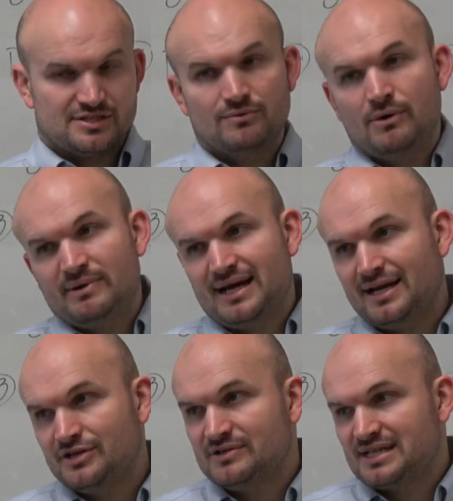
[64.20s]
So what we got
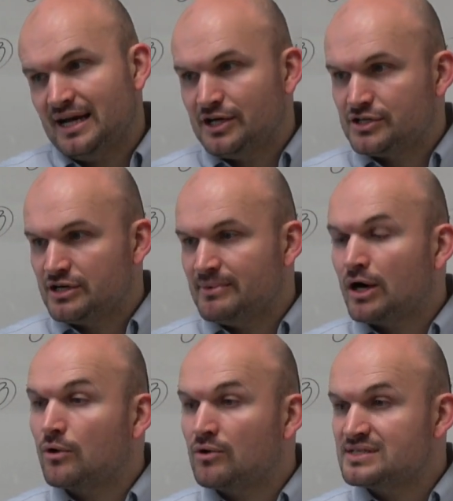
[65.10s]
to do is kind of determine a
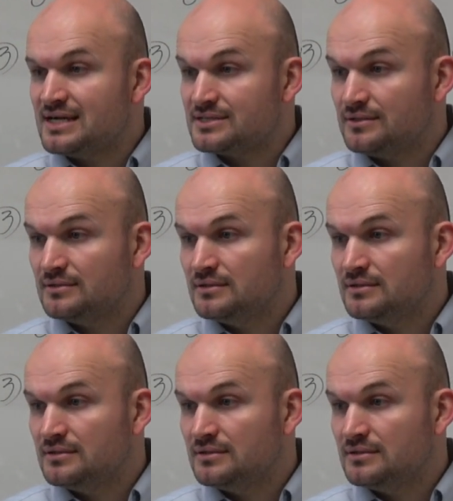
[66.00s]
horizontal.